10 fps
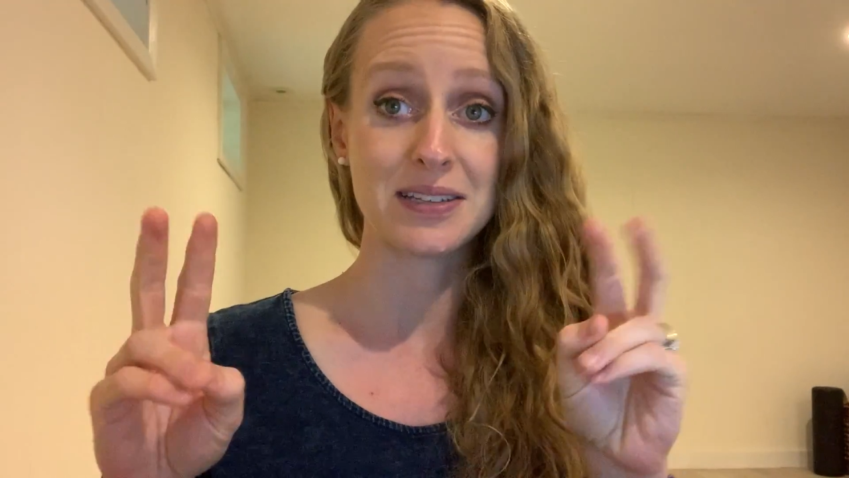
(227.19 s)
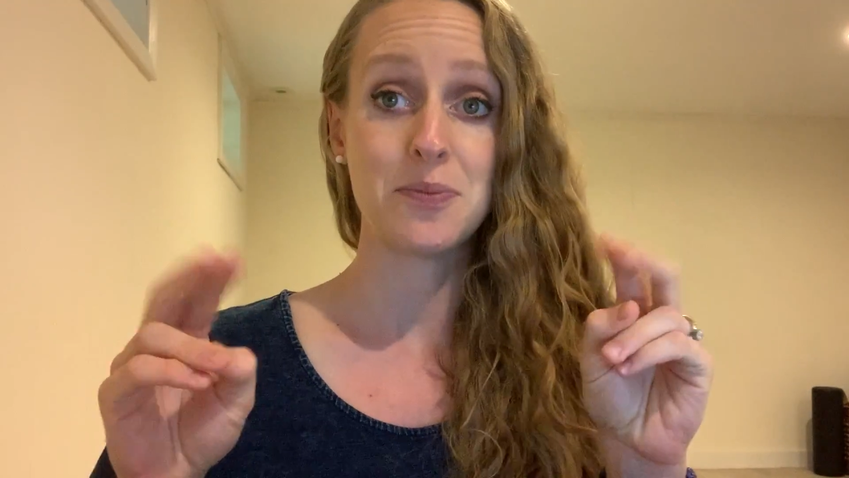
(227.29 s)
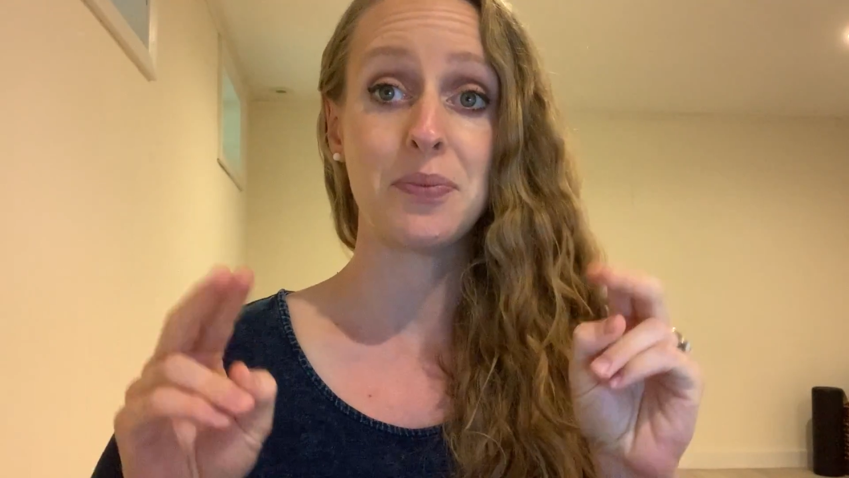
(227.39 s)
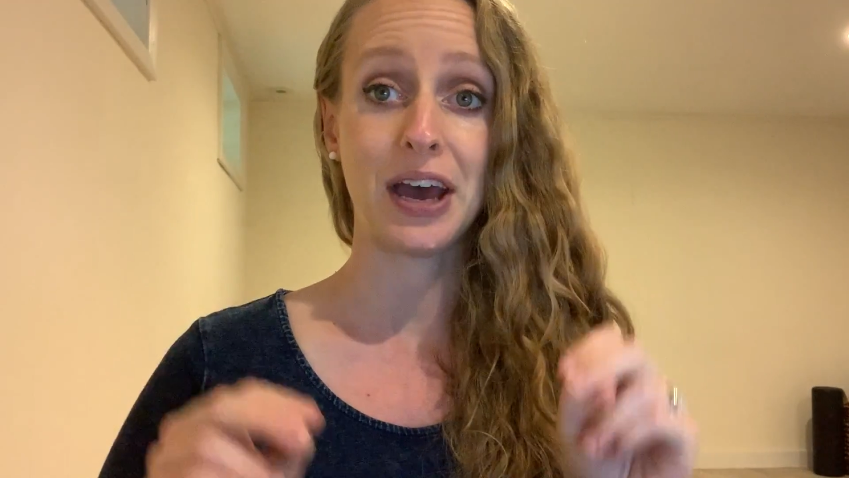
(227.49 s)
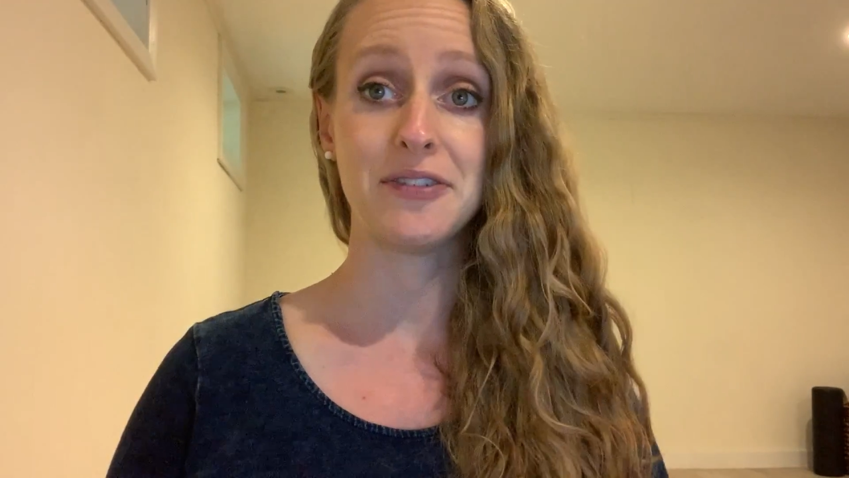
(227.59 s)

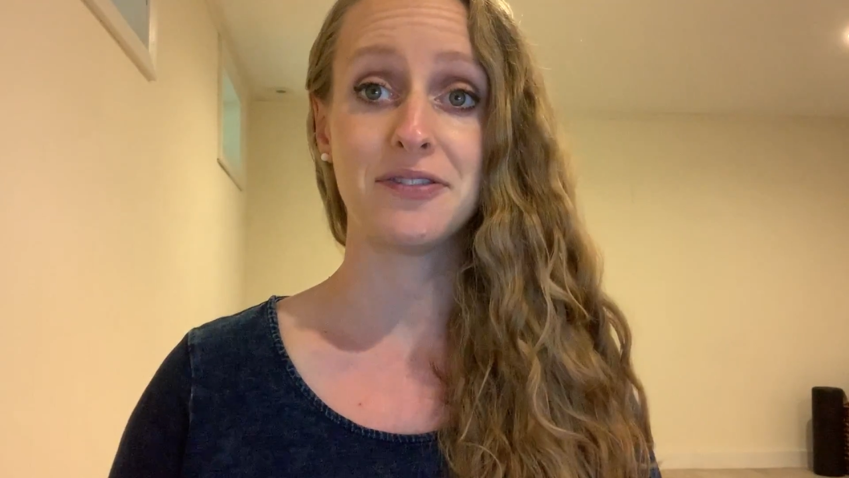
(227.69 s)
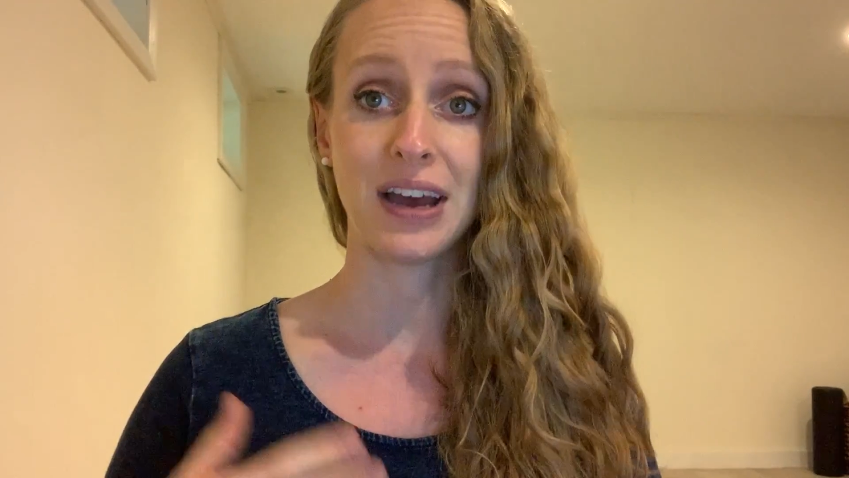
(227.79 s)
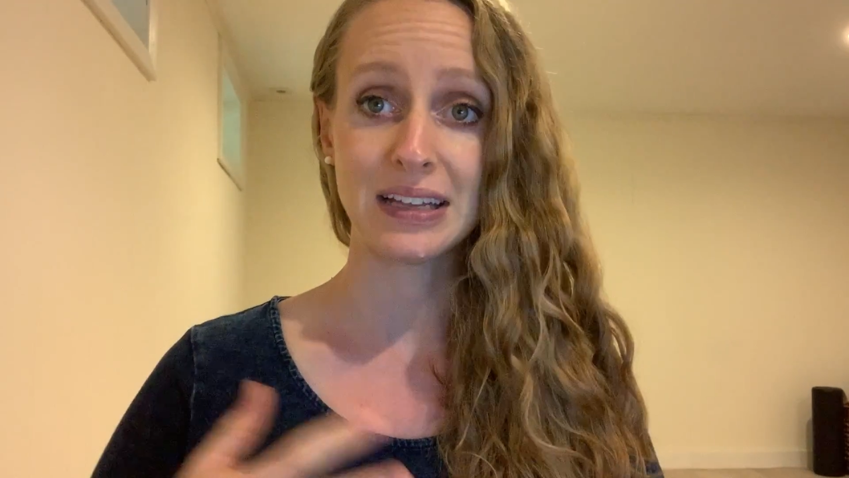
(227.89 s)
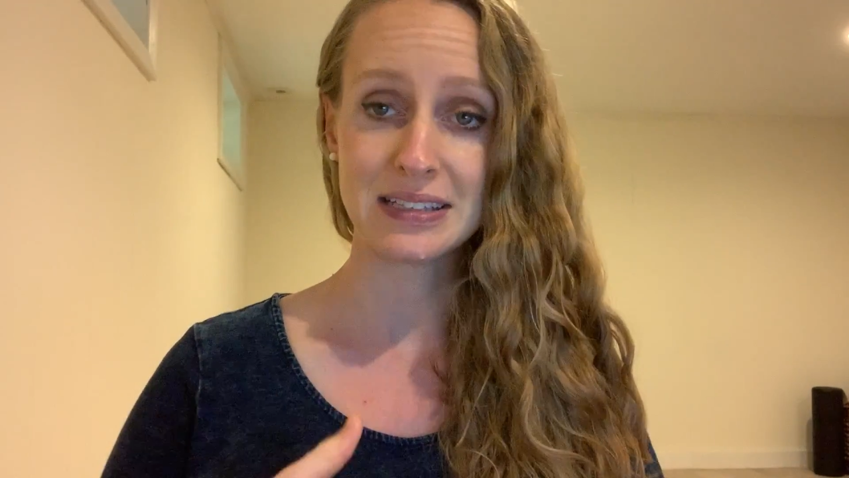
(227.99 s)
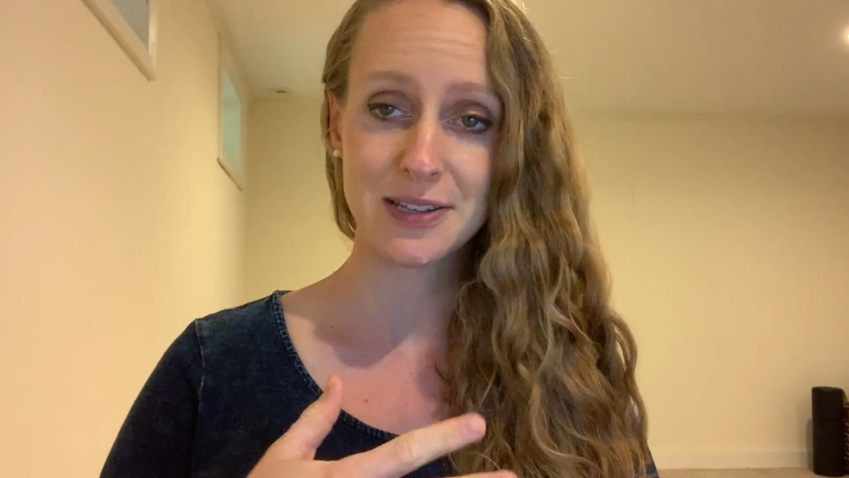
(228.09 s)
and bad
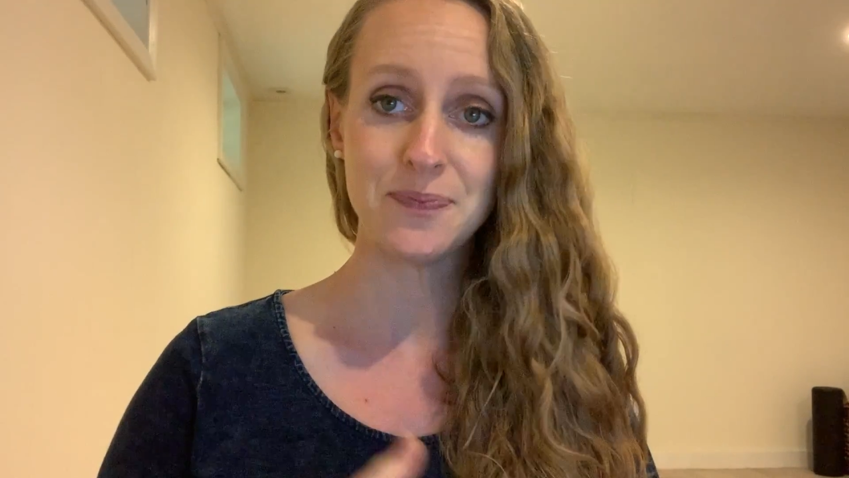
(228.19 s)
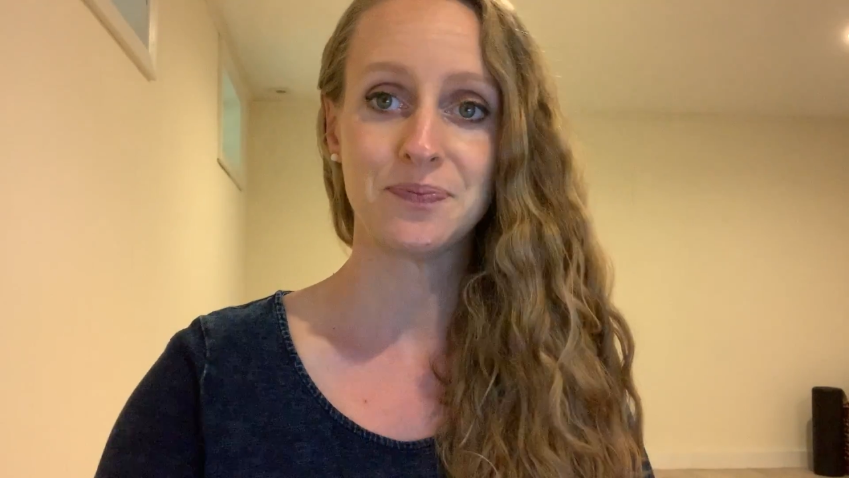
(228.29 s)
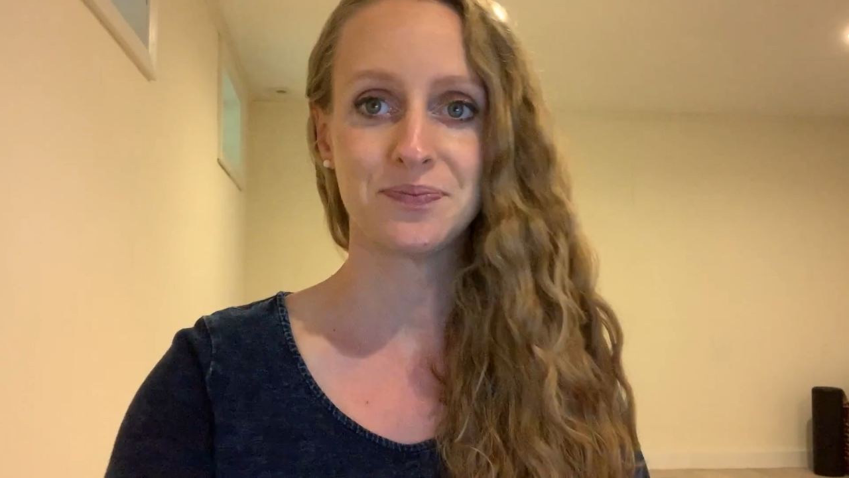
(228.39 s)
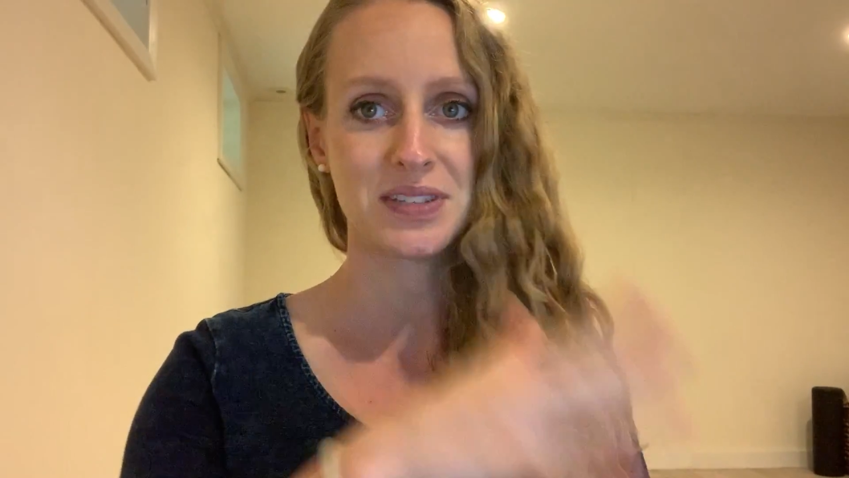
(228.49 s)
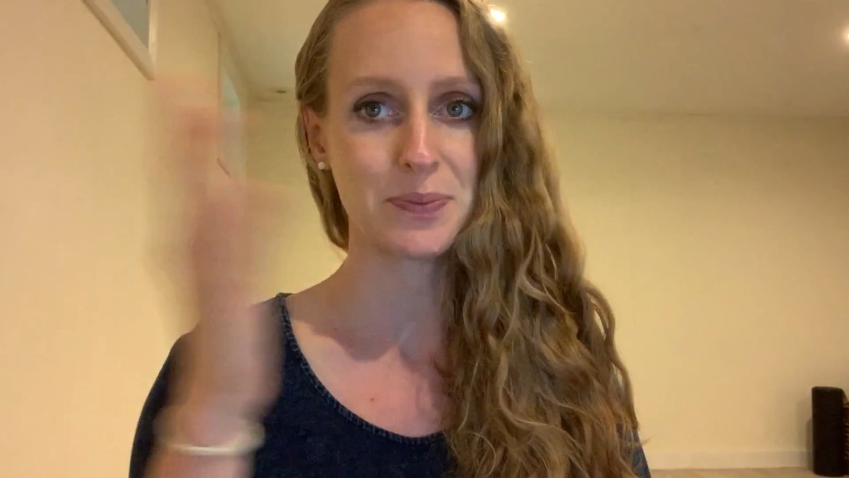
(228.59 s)
fats
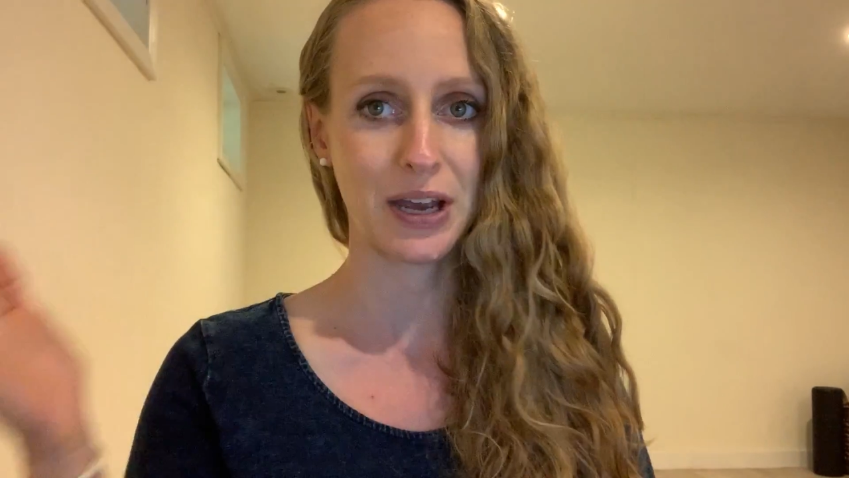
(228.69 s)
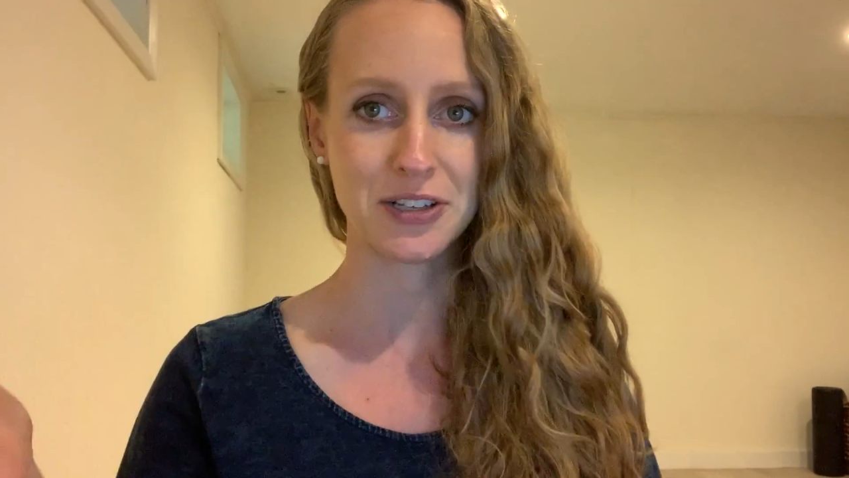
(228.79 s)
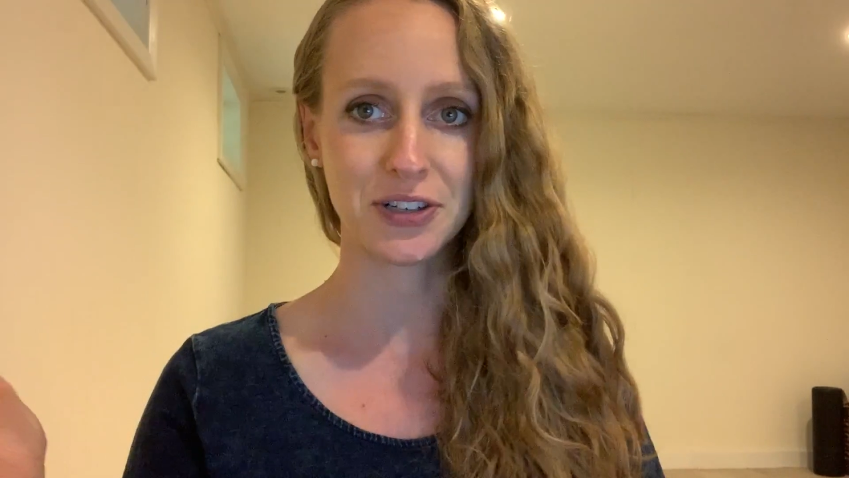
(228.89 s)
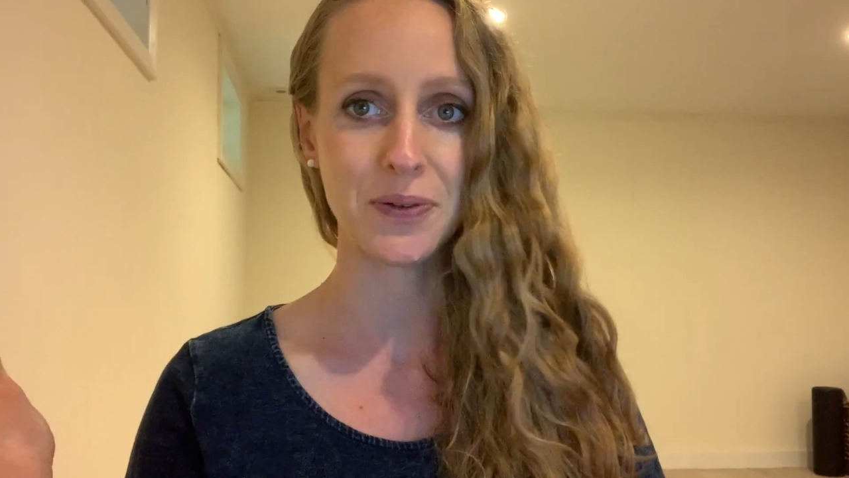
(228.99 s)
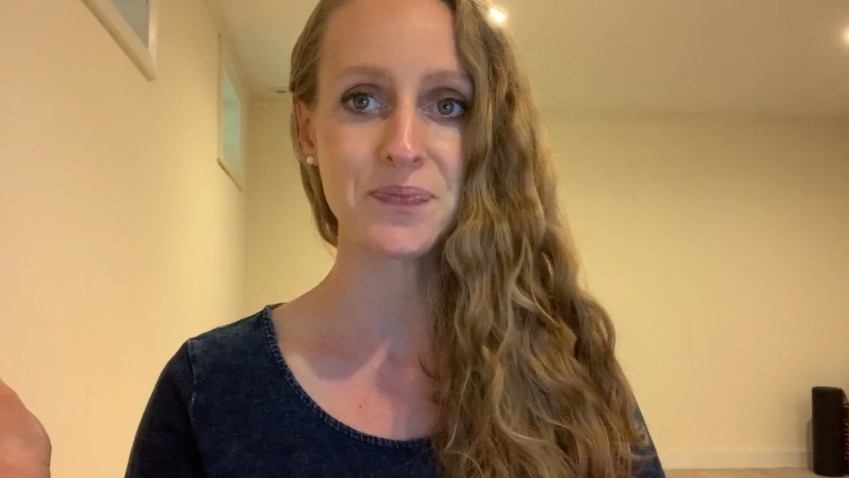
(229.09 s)

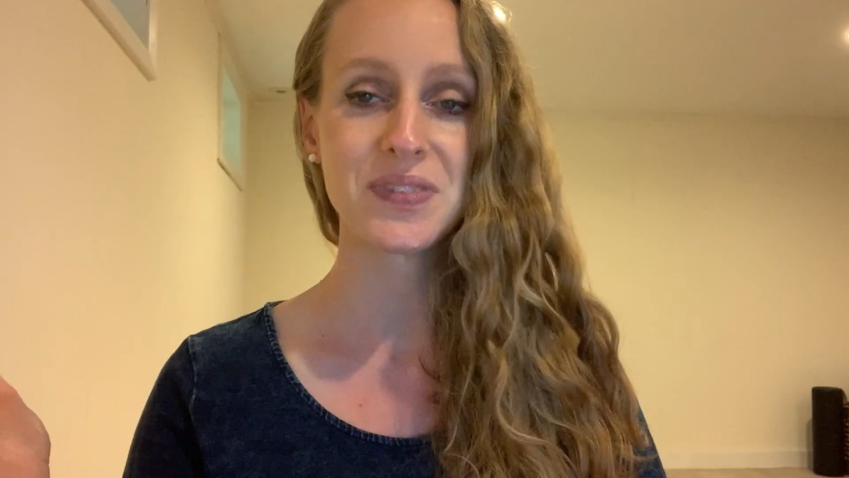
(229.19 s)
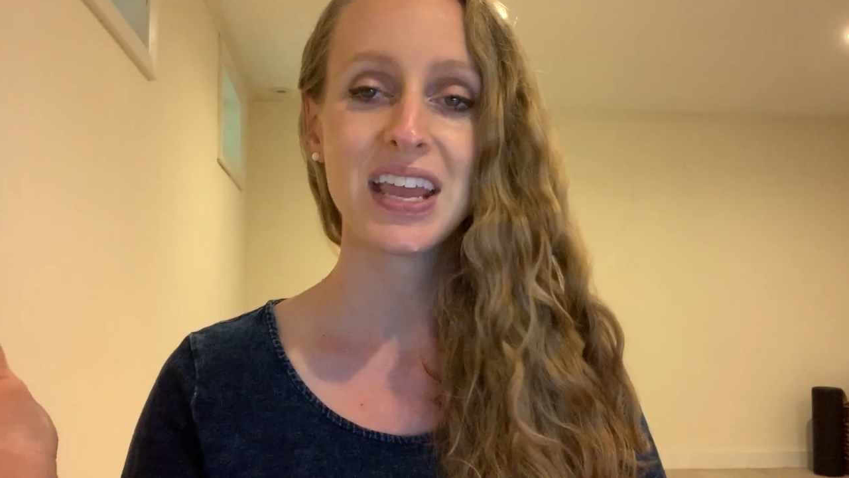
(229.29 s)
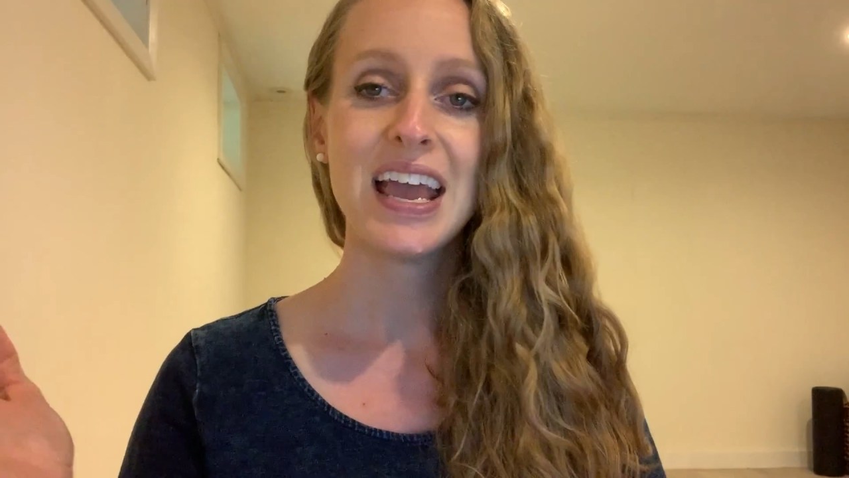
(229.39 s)
spectrum.